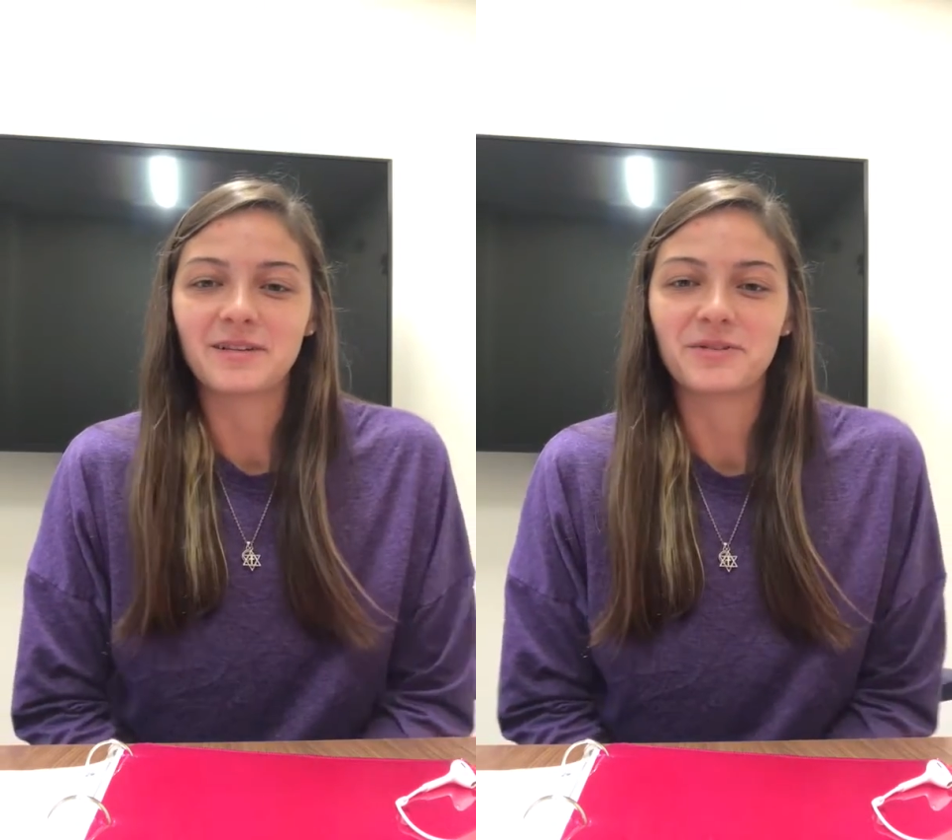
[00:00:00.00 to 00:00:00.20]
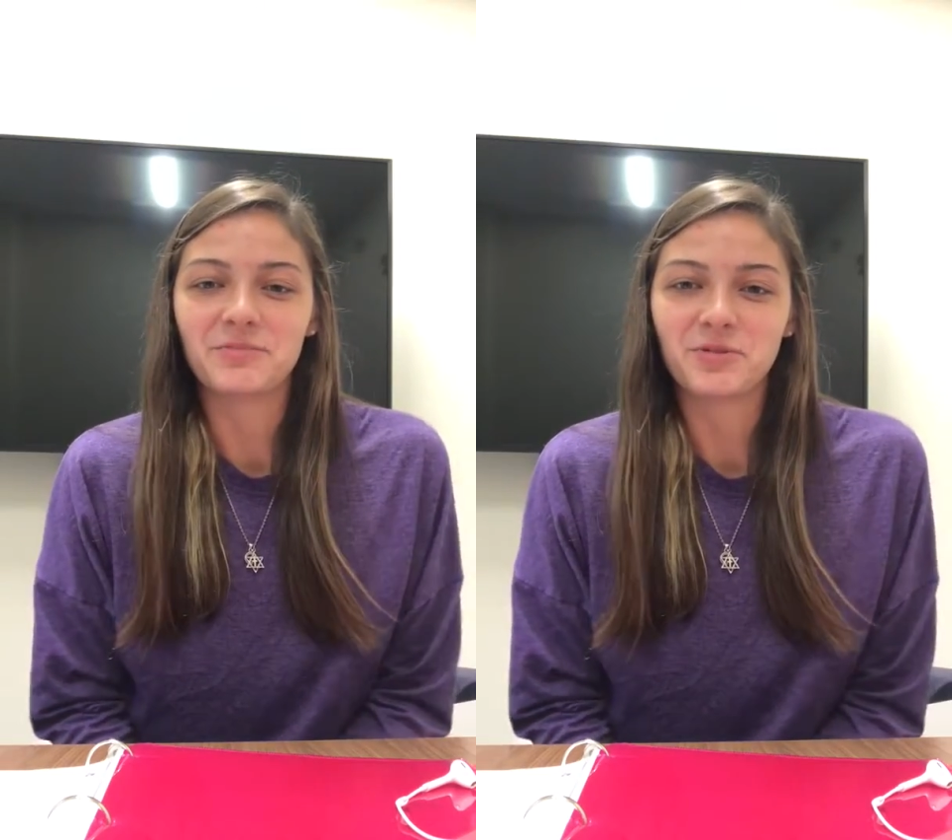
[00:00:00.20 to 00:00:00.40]

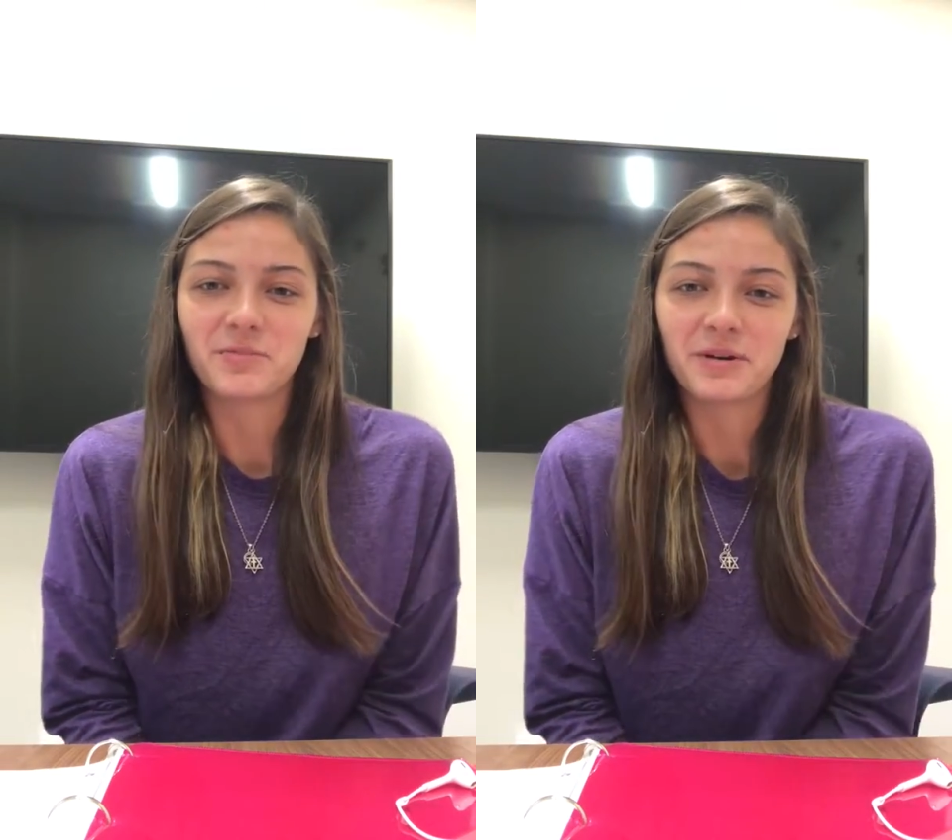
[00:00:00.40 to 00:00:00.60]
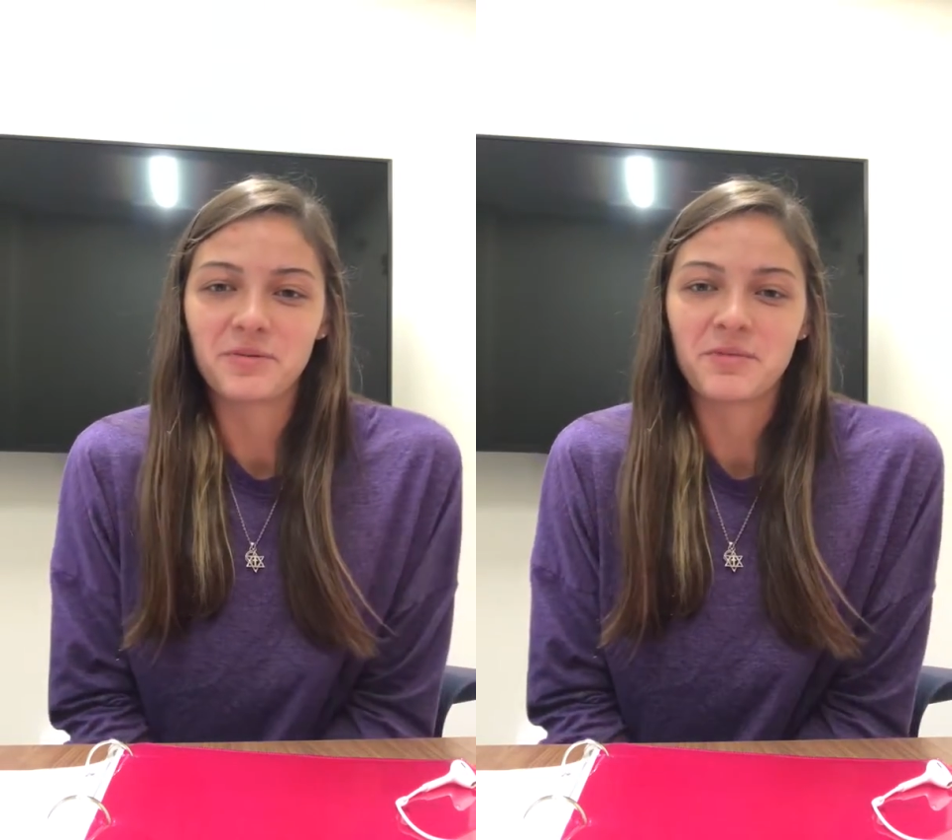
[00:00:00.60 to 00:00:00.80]
learning more
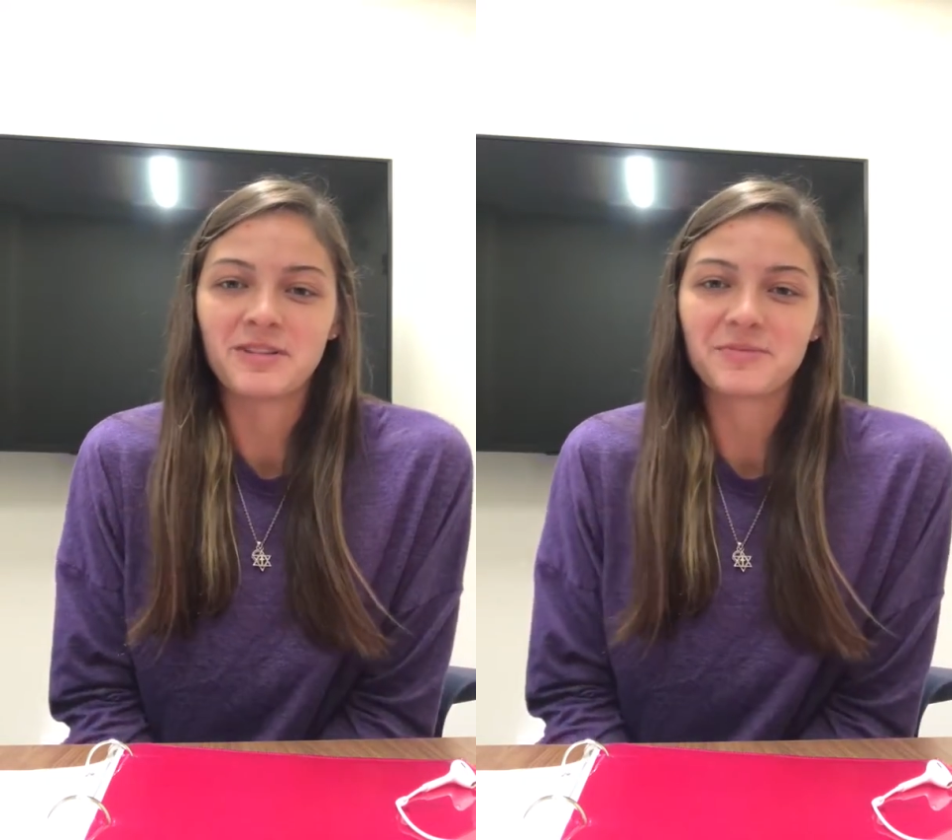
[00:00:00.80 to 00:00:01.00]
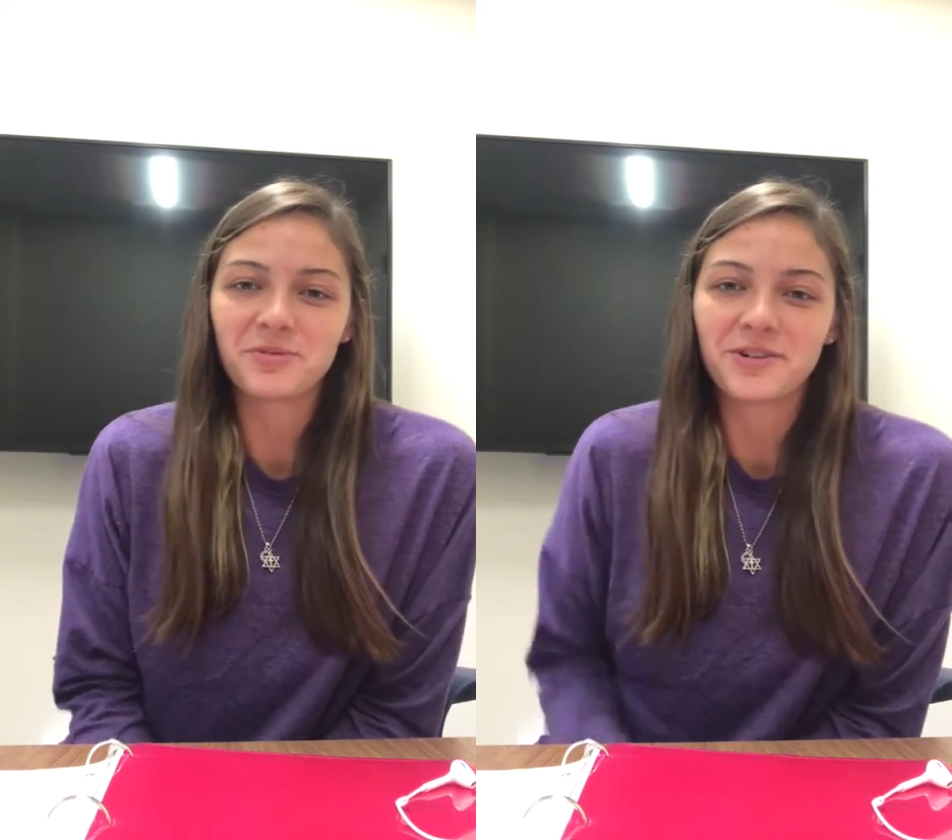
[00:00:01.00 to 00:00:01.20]
about women
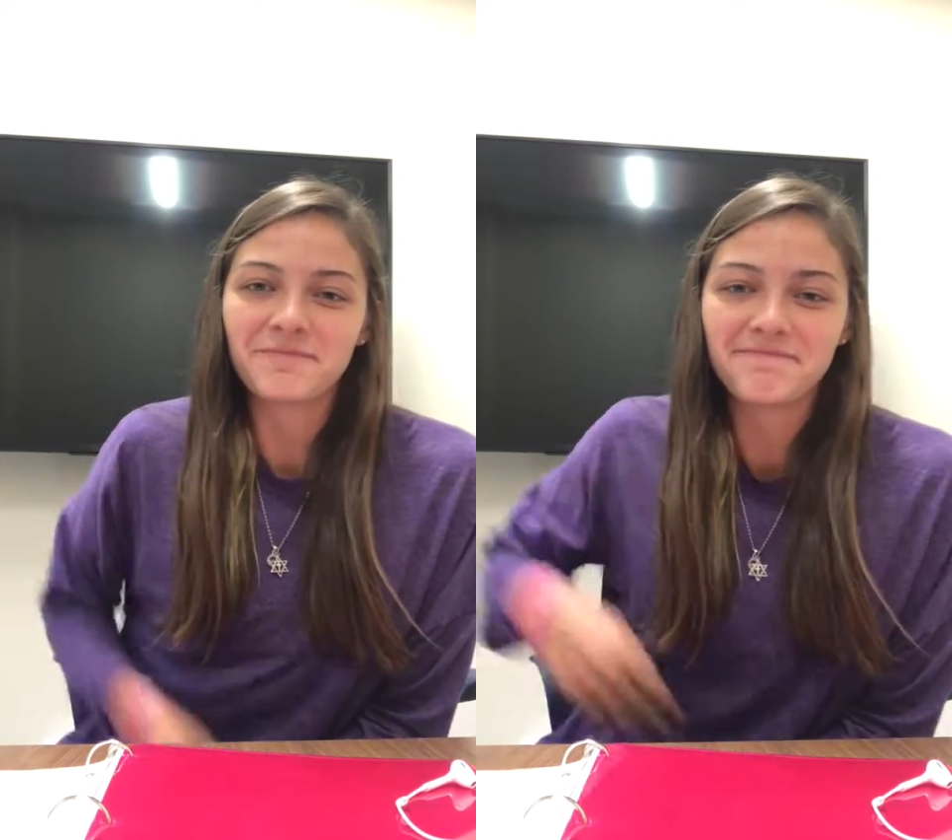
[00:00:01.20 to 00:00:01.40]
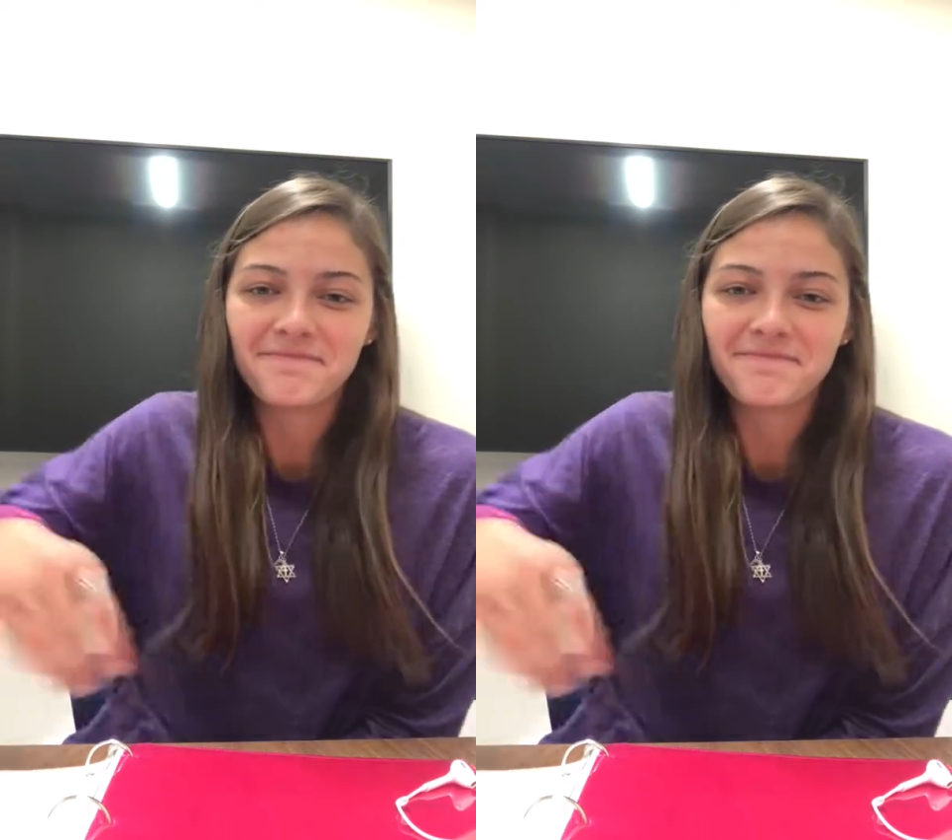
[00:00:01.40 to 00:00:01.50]
in sport.